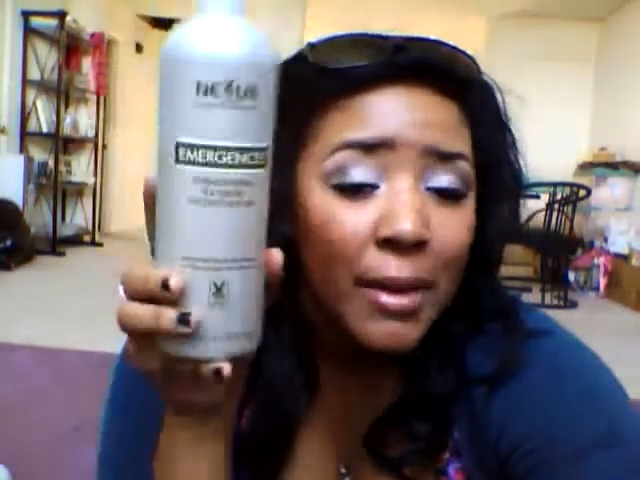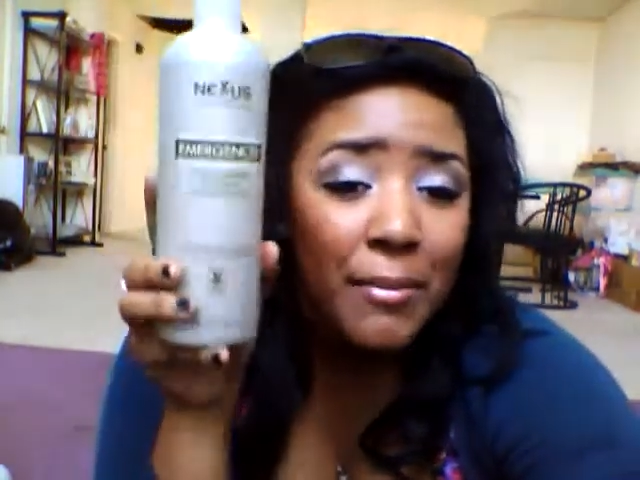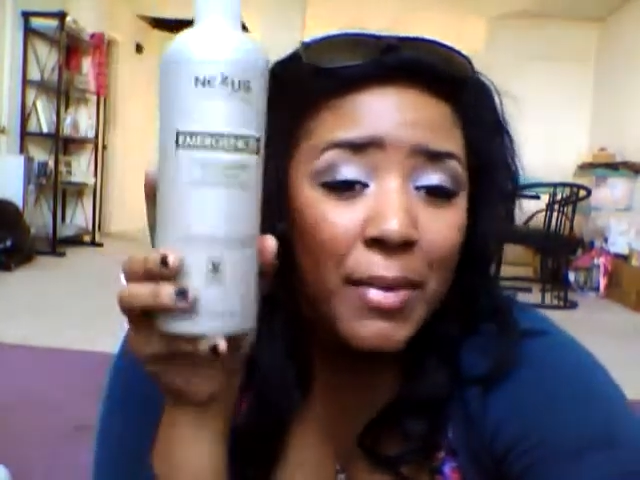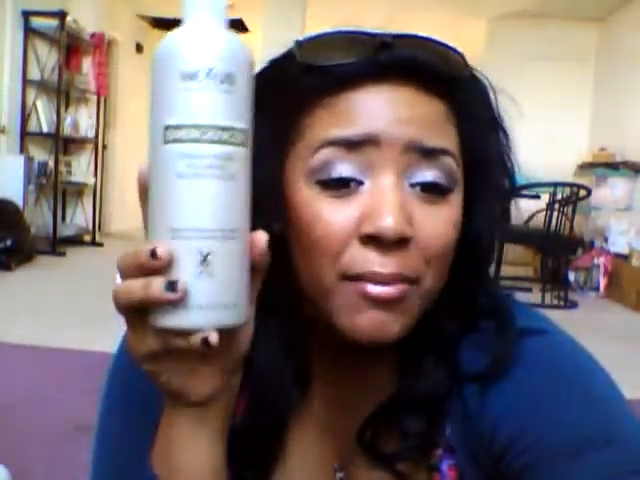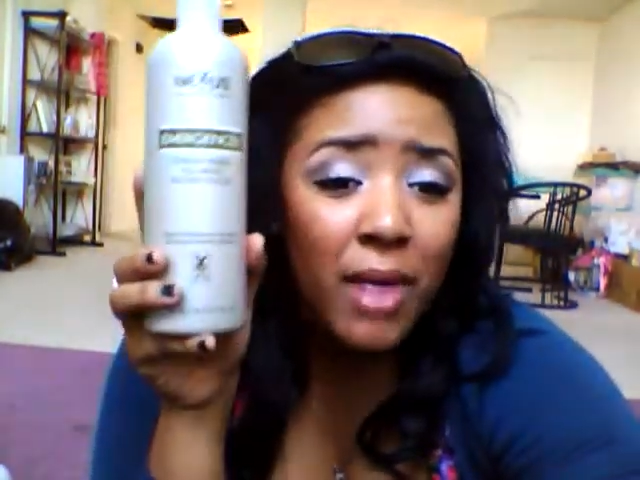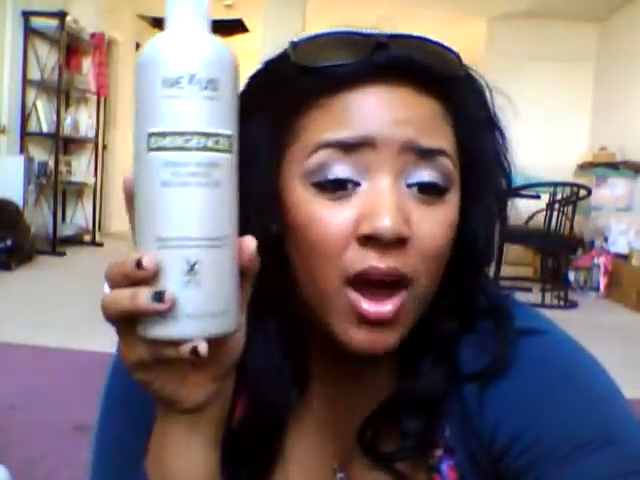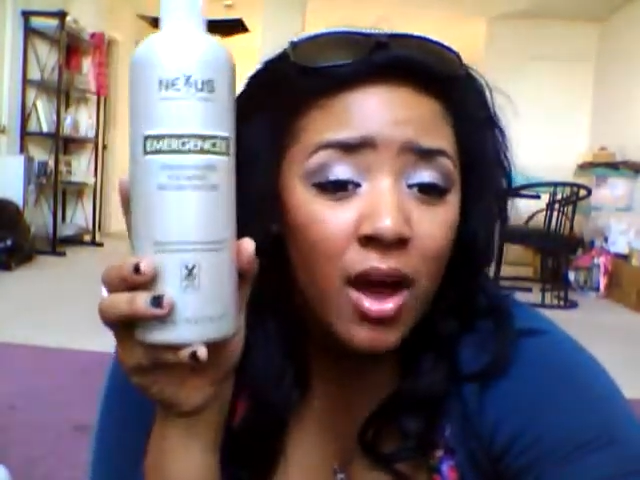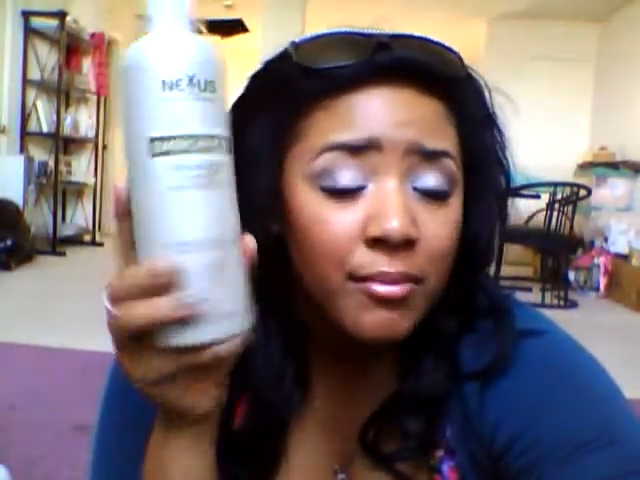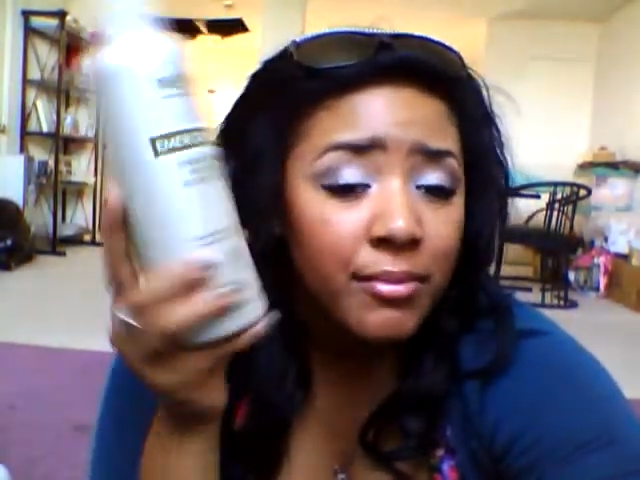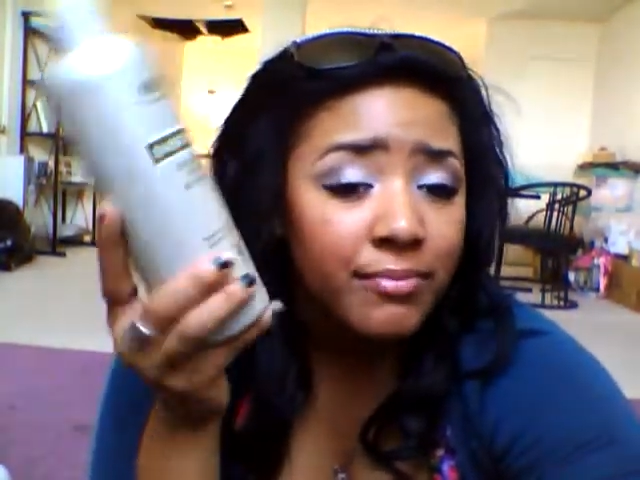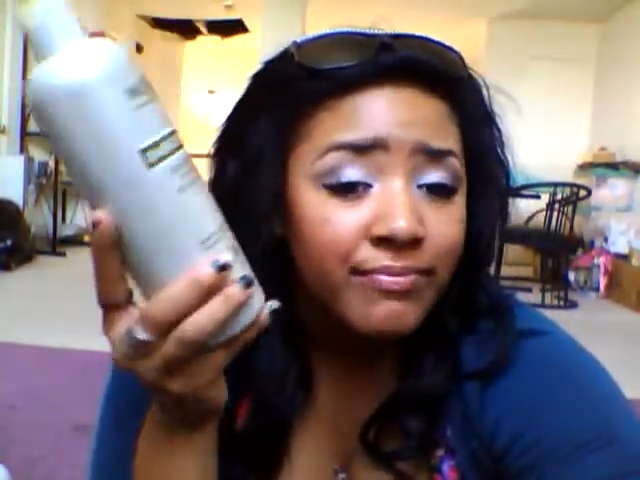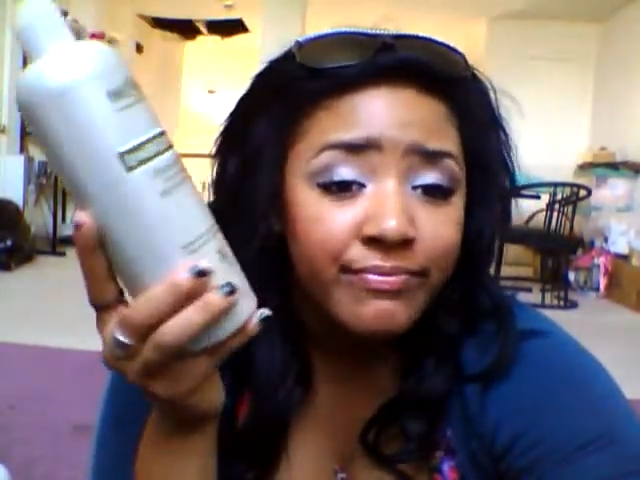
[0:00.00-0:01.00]
my
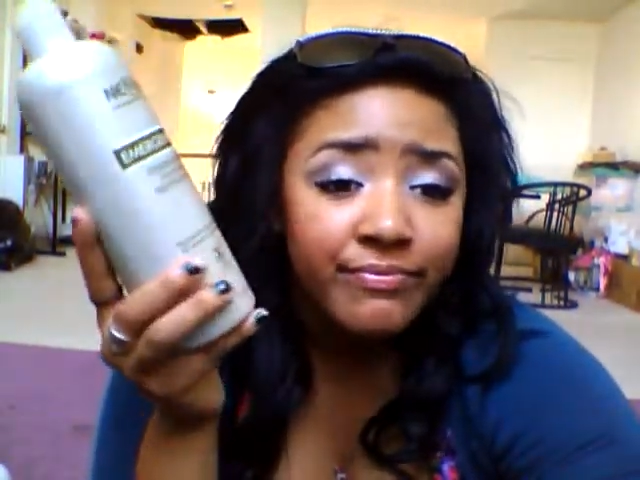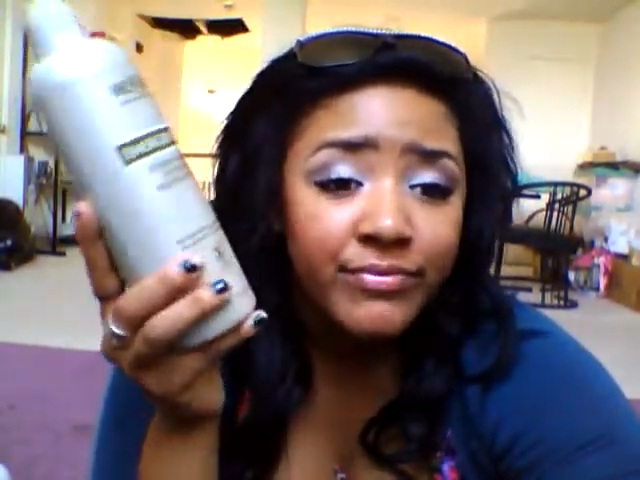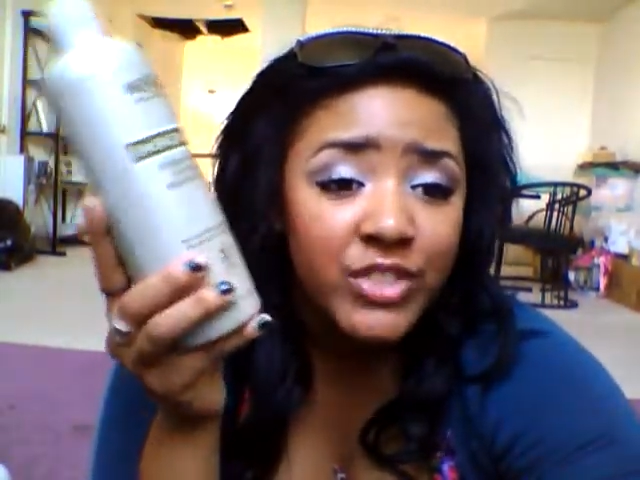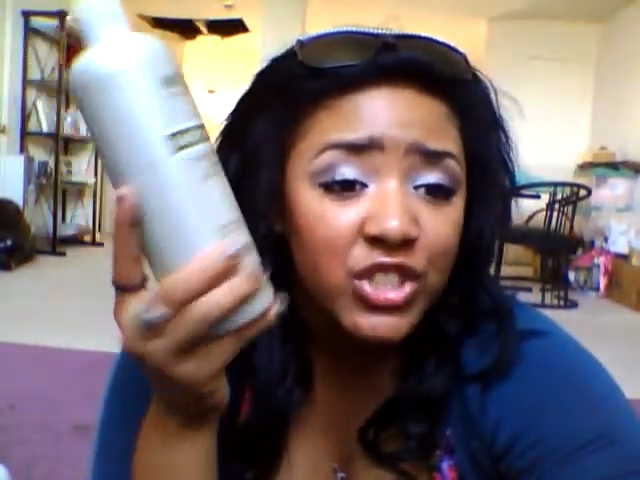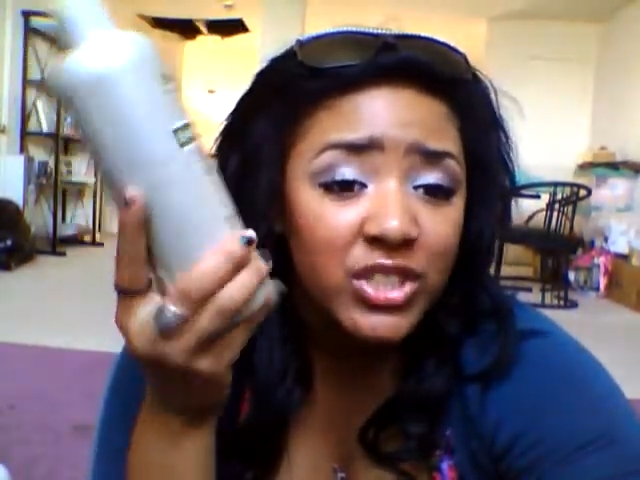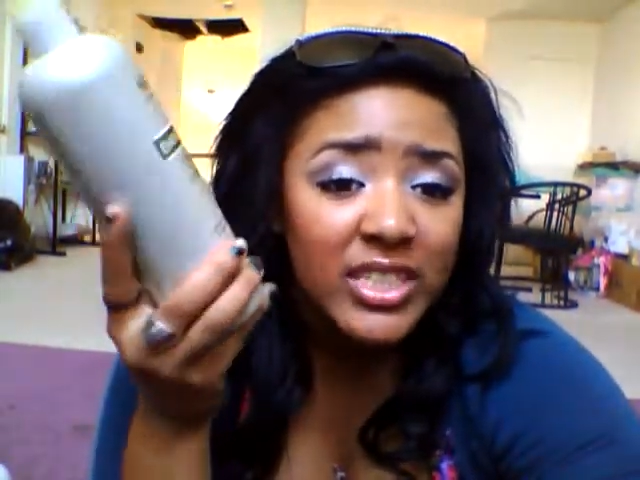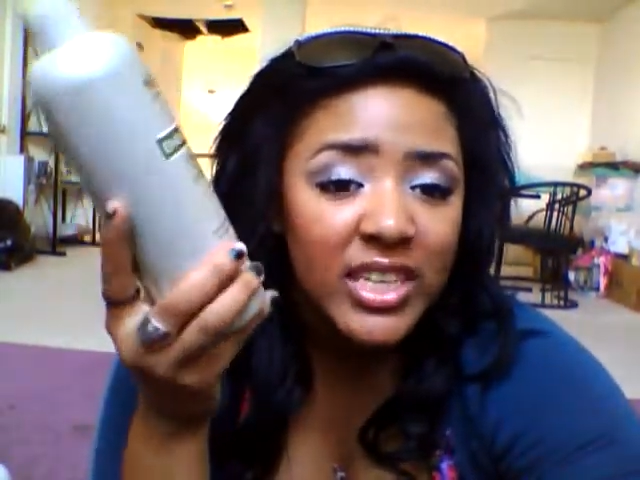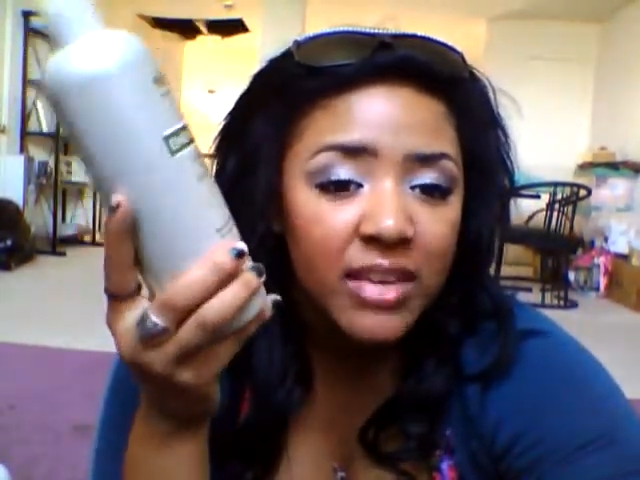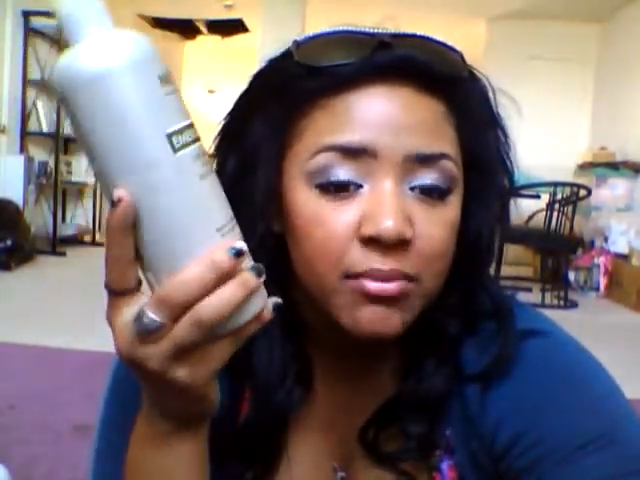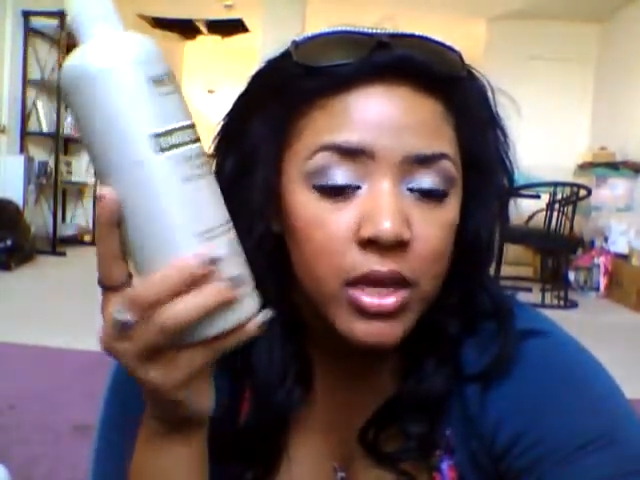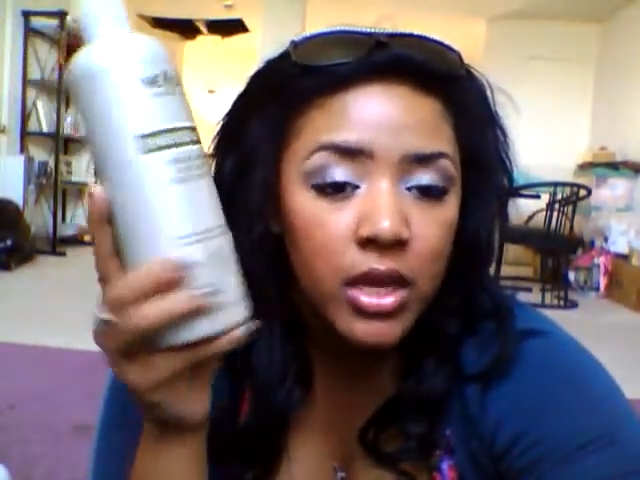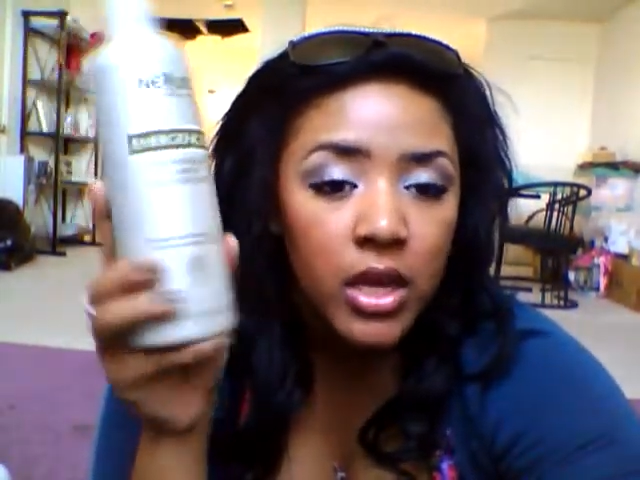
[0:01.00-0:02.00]
mom, she used to give
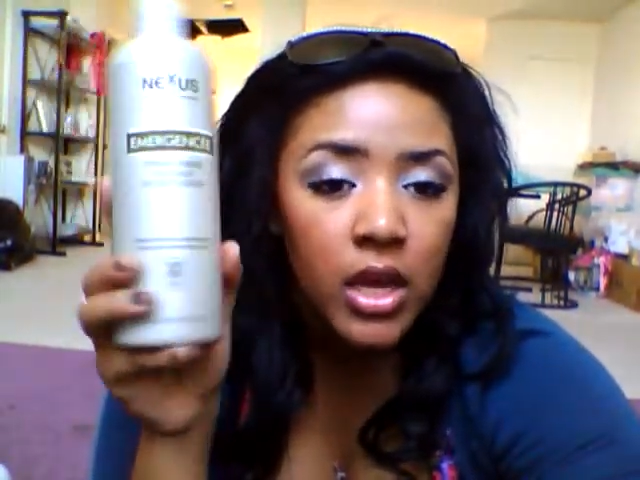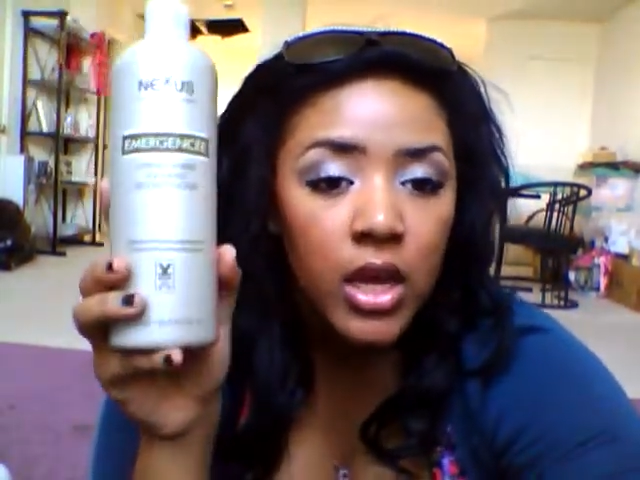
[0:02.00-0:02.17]
me